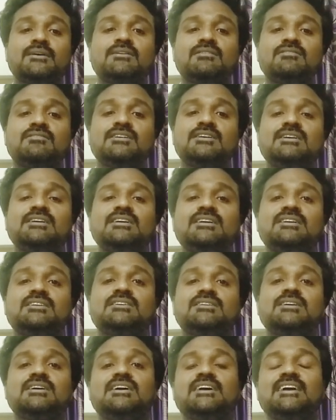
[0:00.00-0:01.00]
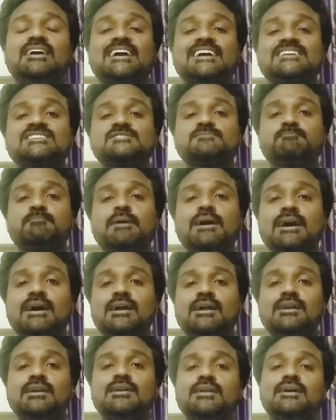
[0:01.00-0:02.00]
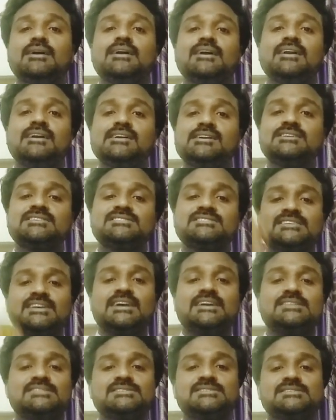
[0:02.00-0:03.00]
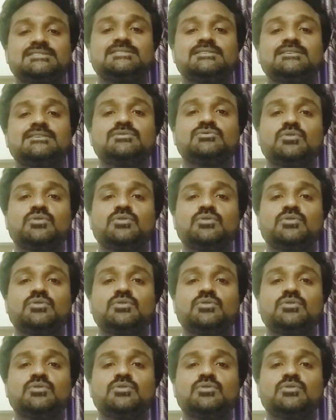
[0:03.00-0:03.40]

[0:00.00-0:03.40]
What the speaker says: when it expand its size.